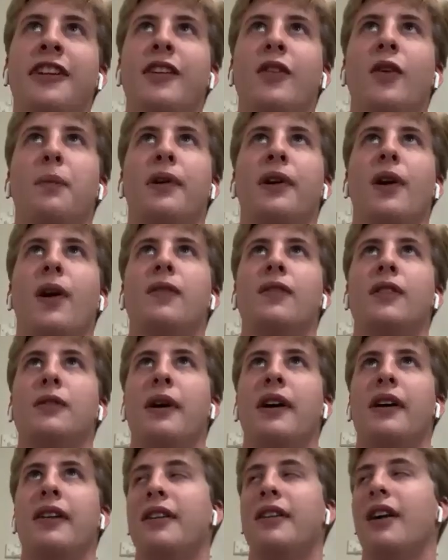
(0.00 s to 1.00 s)
it'll be over
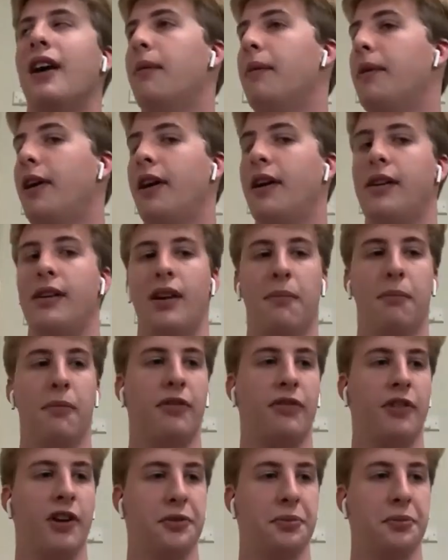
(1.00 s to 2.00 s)
by the time I am a
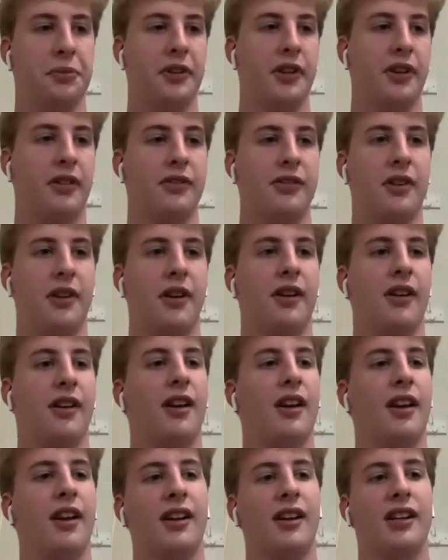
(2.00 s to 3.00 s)
freshman next year.
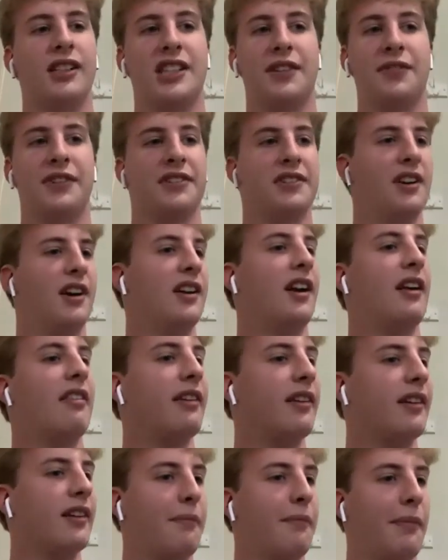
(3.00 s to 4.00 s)
Because if it's not, I
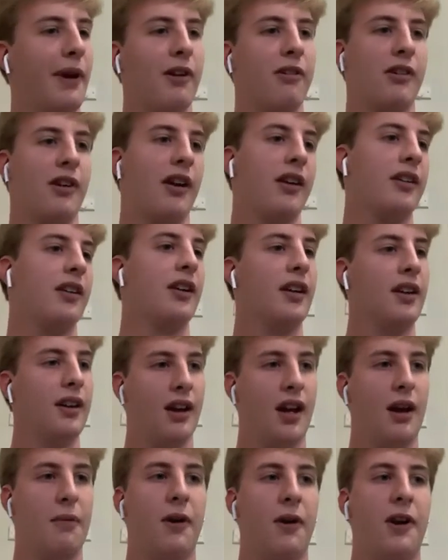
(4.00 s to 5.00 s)
think I might cry.
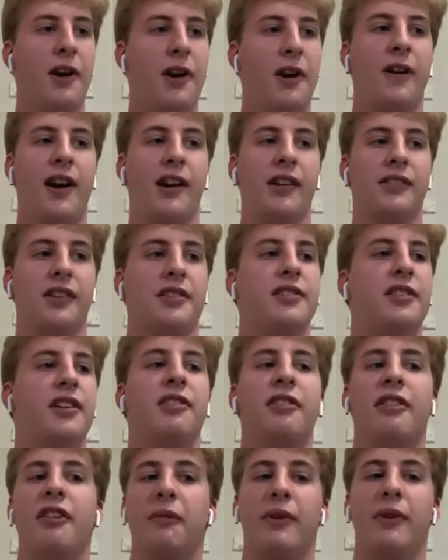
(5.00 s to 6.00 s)
I'm already crying as a
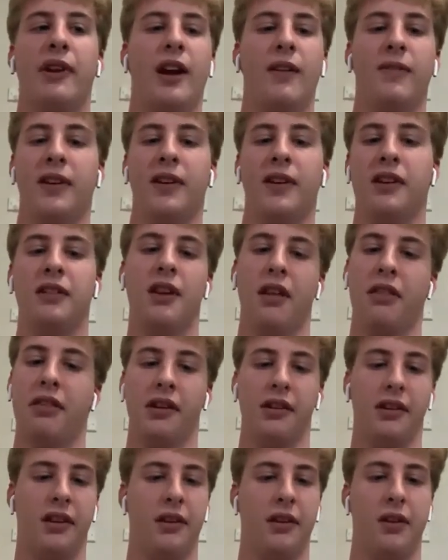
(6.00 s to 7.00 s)
senior, and we have like
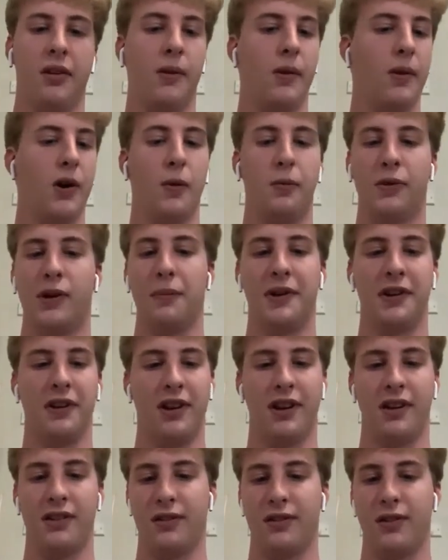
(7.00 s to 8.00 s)
nothing, like no homecoming
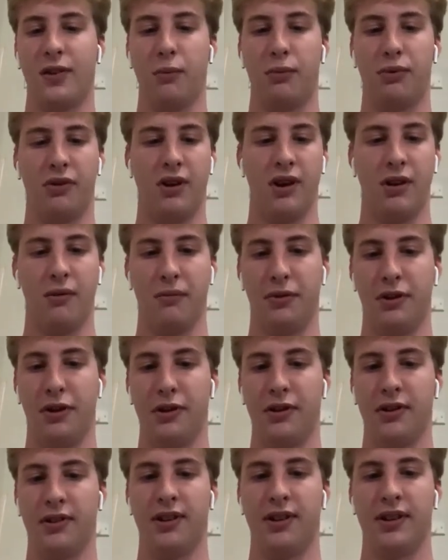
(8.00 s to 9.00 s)
dance, no prom,
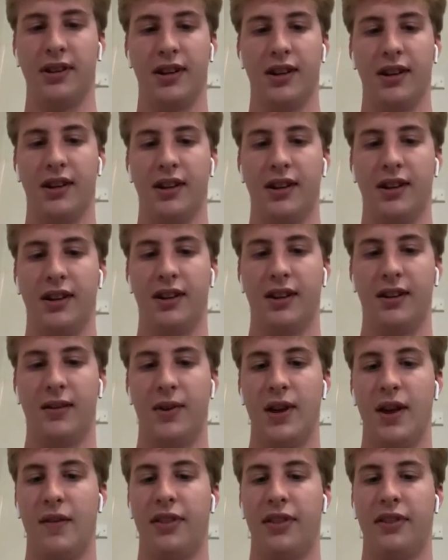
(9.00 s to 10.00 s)
no.
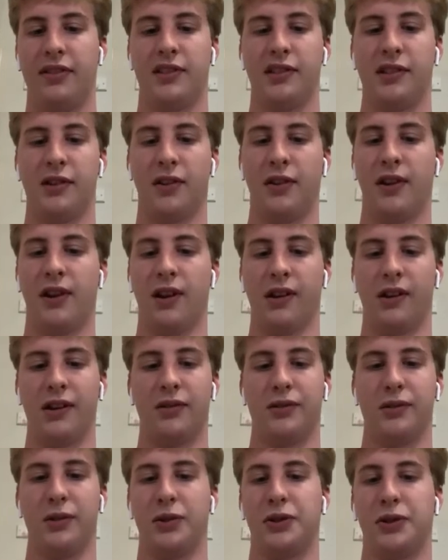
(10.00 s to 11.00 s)
We have this thing called the holiday
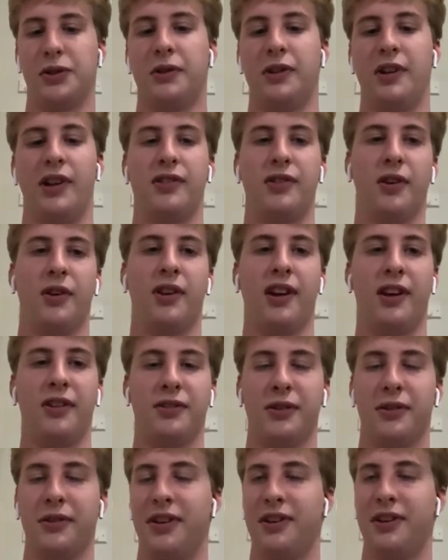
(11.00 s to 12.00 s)
social, and it's all
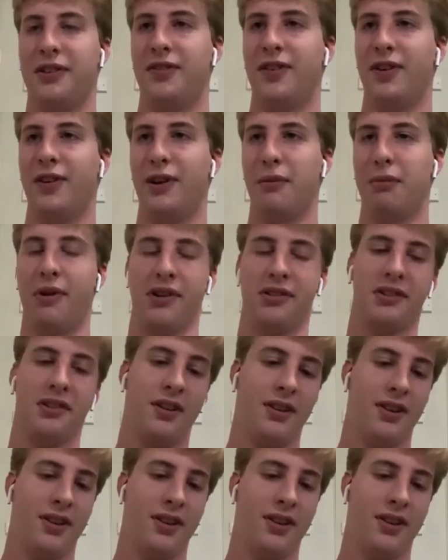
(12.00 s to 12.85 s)
canceled, and it's very depressing.